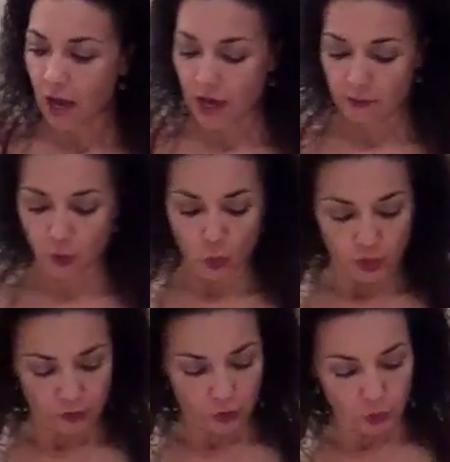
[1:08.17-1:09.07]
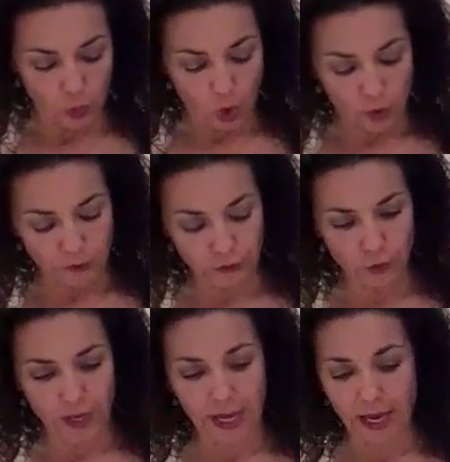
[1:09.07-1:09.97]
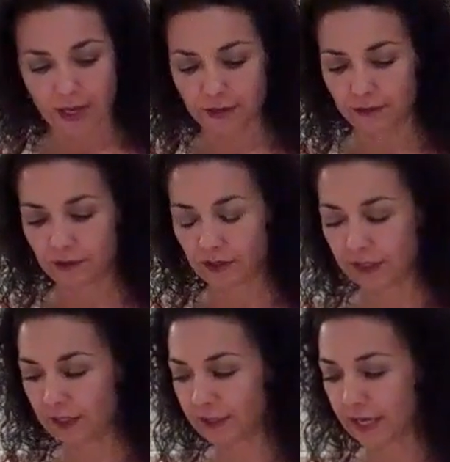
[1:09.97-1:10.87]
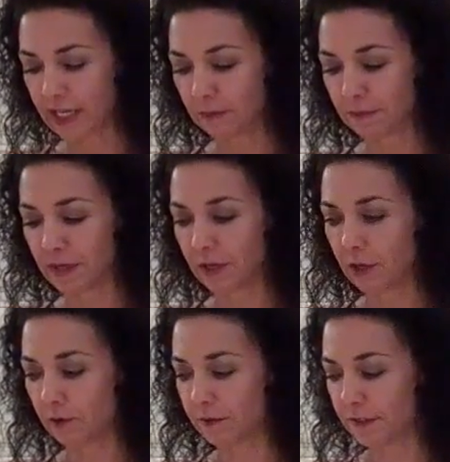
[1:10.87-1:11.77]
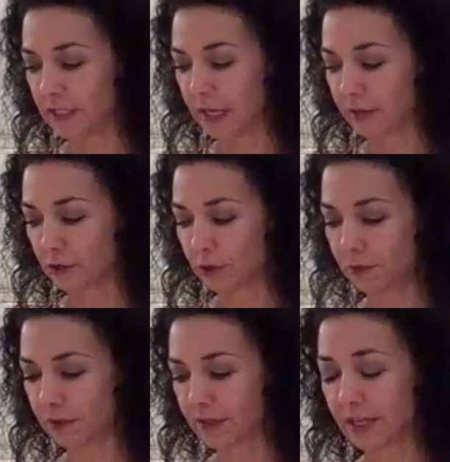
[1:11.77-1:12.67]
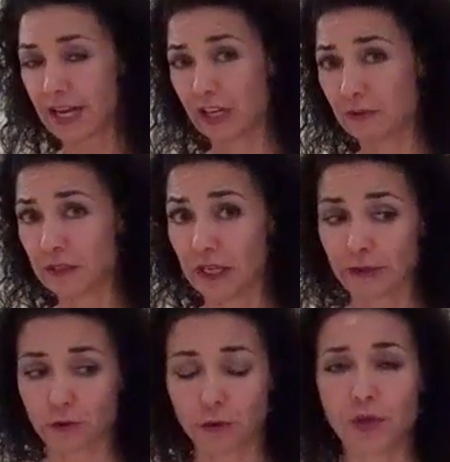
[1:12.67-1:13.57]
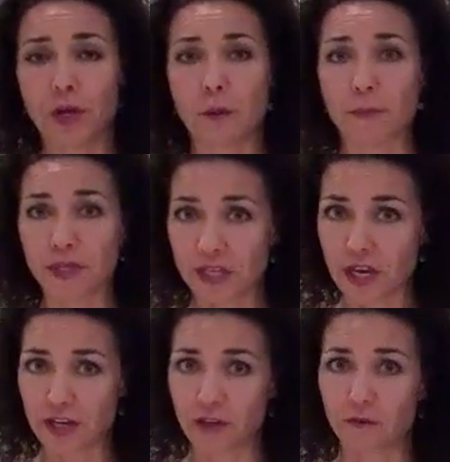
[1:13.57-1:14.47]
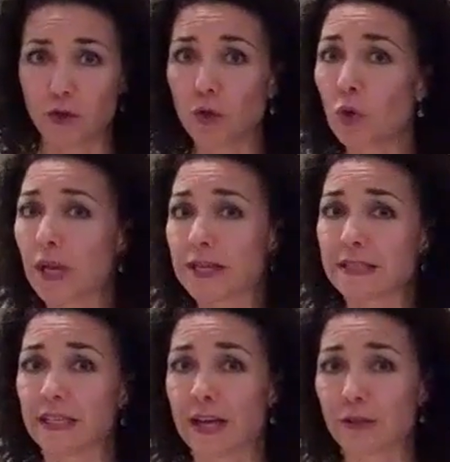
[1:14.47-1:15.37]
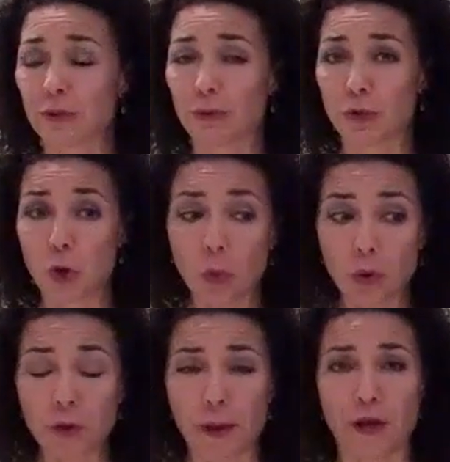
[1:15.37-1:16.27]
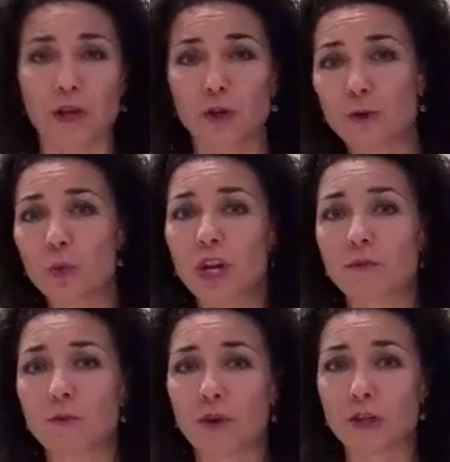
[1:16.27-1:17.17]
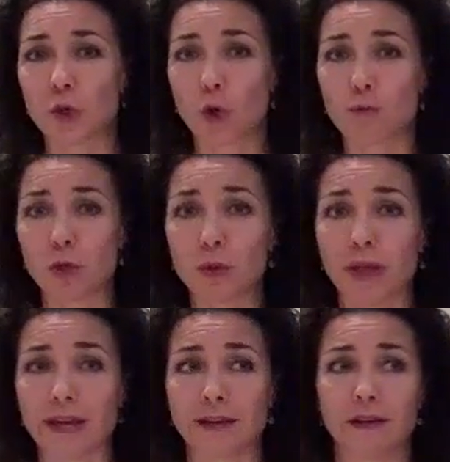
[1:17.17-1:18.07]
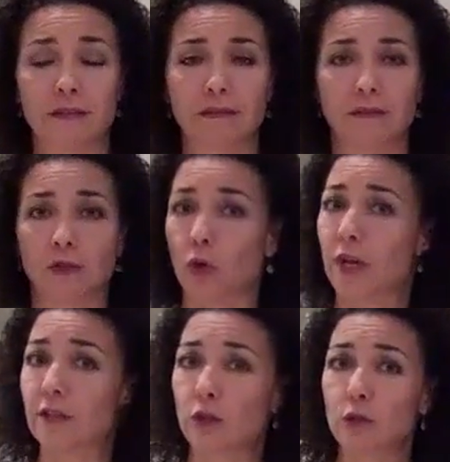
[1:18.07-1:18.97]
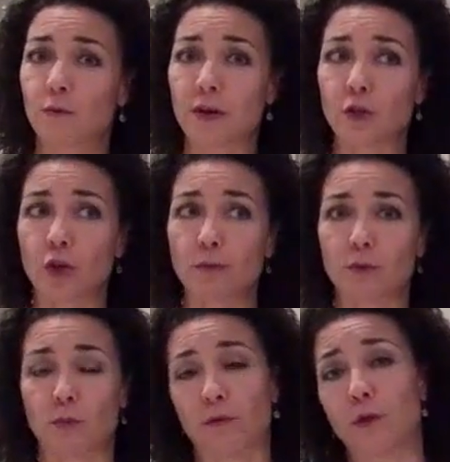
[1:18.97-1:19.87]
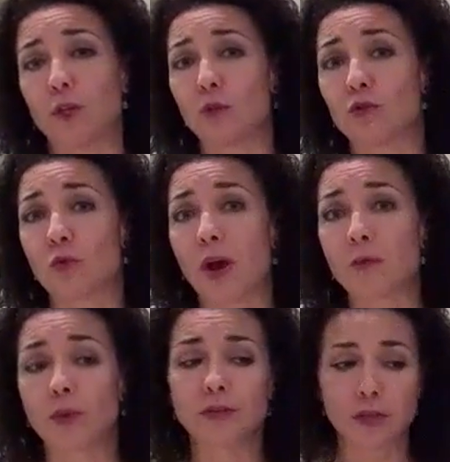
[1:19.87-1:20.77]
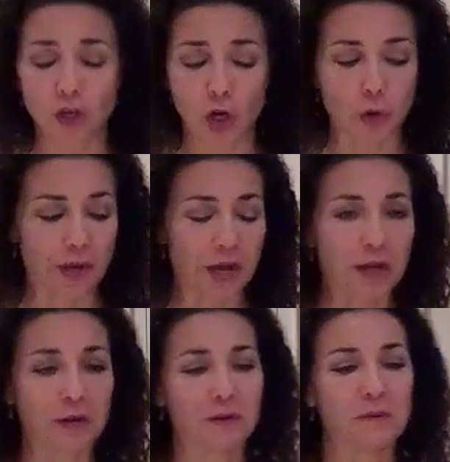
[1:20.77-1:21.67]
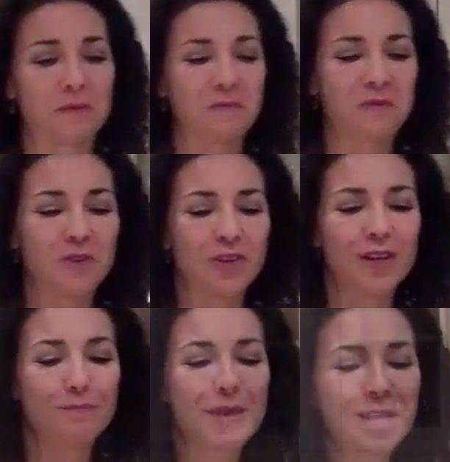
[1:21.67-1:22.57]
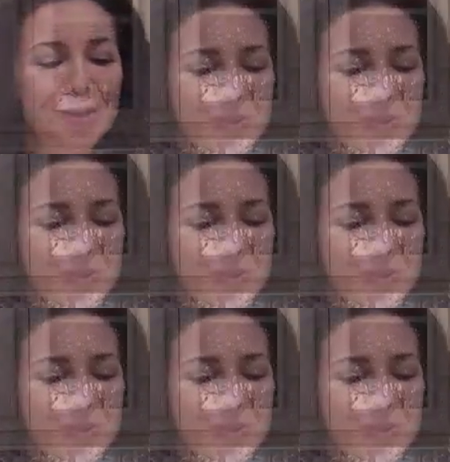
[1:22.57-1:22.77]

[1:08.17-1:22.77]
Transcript: I'm going to also add a little tiny bit of cilantro, because I love cilantro. But again, if you don't like cilantro, don't worry about it. Use whatever fresh herb you like. Don't like to use fresh herbs, prefer to use dried ones, go ahead. Make